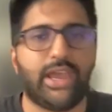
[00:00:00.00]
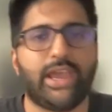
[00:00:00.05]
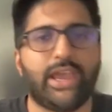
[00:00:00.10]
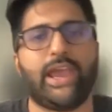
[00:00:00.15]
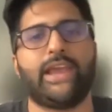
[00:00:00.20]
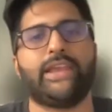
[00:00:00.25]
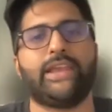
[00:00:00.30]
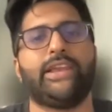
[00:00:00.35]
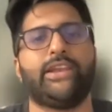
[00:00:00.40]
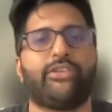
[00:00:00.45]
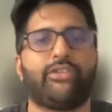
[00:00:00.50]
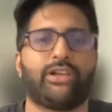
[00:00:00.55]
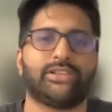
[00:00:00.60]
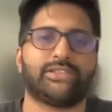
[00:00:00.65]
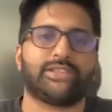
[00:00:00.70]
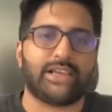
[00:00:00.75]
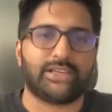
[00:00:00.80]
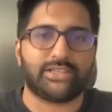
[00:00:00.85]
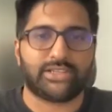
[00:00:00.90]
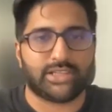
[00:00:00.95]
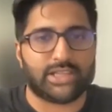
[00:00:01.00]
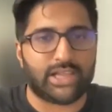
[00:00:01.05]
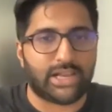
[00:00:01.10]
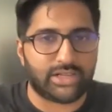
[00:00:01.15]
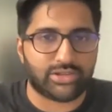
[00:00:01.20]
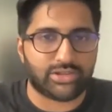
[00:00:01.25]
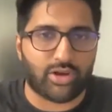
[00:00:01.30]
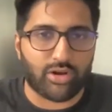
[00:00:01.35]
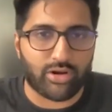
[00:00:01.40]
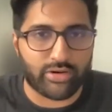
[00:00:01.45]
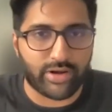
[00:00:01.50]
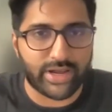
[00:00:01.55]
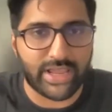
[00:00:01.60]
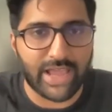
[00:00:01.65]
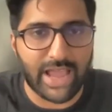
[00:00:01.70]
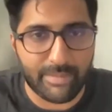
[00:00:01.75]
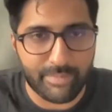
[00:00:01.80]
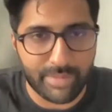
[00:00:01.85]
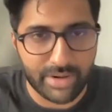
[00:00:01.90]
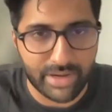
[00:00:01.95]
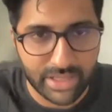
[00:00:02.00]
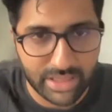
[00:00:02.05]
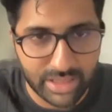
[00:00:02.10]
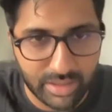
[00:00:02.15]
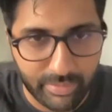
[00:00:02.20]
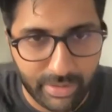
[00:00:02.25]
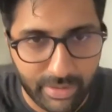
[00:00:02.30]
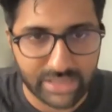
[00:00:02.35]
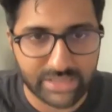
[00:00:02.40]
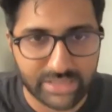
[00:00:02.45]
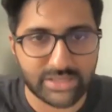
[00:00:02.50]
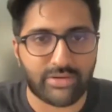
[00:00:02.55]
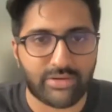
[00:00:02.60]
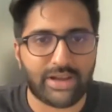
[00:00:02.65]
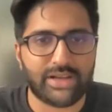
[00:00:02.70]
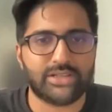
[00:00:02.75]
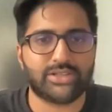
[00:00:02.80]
any transaction that has already happened in the past, right?